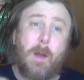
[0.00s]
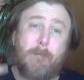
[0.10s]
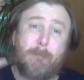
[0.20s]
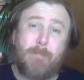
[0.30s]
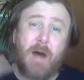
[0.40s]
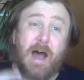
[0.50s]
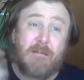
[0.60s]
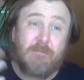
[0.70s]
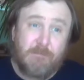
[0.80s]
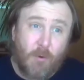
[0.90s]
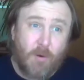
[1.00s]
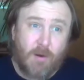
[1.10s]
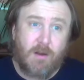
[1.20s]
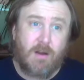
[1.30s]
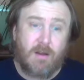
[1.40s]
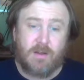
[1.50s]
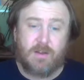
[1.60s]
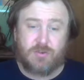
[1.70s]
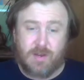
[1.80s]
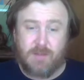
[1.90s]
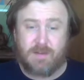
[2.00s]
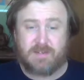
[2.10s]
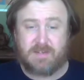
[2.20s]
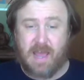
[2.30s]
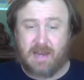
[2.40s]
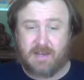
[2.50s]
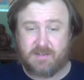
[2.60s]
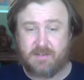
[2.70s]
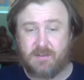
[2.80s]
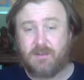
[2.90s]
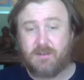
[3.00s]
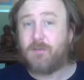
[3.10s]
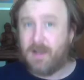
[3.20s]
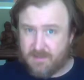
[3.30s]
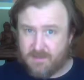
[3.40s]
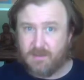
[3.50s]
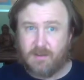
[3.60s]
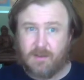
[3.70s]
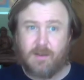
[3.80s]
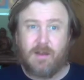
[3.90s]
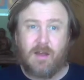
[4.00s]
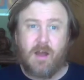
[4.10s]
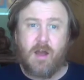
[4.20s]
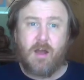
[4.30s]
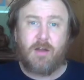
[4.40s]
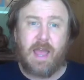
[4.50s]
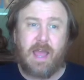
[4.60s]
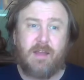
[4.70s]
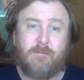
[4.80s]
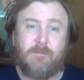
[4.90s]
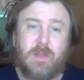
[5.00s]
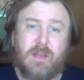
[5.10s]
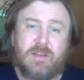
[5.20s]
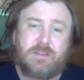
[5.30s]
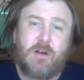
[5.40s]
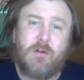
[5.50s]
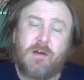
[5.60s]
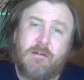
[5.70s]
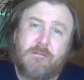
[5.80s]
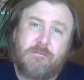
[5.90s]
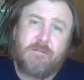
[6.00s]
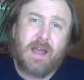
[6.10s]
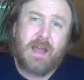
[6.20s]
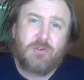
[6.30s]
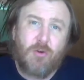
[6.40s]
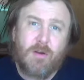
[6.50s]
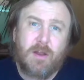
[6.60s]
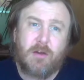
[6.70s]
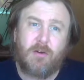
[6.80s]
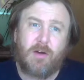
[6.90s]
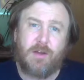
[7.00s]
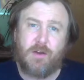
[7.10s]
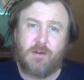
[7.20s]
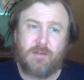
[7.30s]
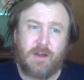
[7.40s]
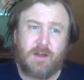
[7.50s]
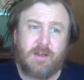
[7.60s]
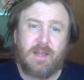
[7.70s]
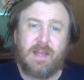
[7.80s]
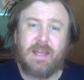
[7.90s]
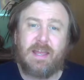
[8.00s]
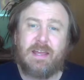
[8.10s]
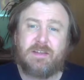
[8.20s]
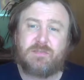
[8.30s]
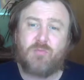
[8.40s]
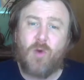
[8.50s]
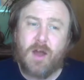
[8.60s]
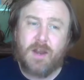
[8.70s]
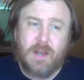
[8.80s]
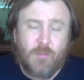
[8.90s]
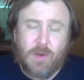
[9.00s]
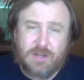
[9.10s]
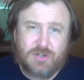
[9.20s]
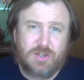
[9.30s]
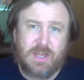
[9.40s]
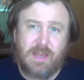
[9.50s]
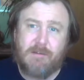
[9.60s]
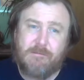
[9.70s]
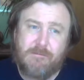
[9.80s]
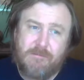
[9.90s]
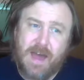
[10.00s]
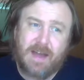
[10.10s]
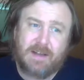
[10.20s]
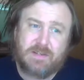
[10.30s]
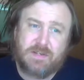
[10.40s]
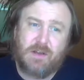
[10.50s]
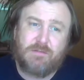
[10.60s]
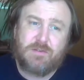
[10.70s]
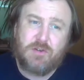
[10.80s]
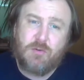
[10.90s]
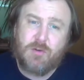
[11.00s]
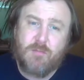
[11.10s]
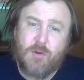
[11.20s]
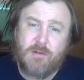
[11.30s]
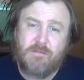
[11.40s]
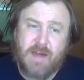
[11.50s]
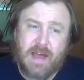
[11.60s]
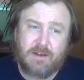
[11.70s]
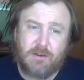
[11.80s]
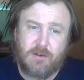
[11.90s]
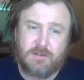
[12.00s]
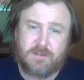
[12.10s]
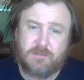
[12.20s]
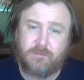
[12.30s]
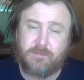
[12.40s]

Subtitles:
by 4, treatment status, right? Okay, so factorial ANOVA is one in which the effects of 2 or more factors,